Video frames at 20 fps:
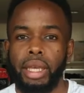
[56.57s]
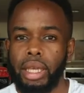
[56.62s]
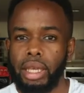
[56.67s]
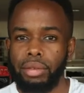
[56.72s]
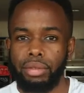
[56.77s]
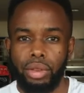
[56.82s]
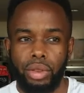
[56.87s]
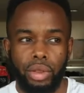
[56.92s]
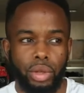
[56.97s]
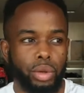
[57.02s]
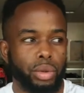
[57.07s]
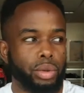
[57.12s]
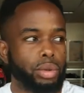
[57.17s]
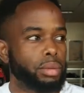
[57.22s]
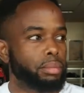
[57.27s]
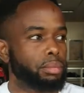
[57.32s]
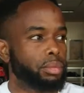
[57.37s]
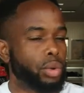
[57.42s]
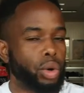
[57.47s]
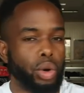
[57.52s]
Even though
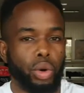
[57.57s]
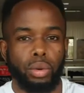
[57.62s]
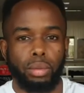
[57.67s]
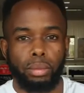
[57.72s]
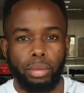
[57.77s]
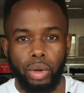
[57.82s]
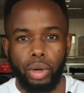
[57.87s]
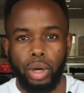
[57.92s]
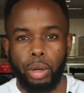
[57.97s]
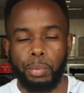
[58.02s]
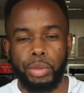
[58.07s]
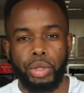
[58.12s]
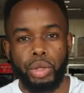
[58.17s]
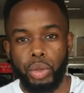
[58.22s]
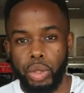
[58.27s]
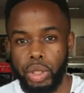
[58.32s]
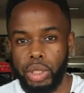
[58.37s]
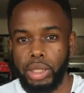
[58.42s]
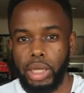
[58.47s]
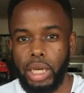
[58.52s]
more
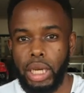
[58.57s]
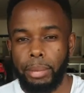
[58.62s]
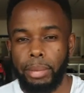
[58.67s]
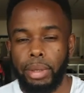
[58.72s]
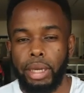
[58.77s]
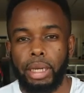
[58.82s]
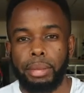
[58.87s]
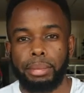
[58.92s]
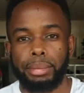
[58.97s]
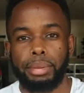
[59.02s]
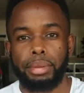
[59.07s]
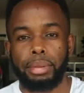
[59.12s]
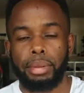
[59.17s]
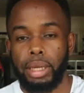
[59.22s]
opportunities are coming up,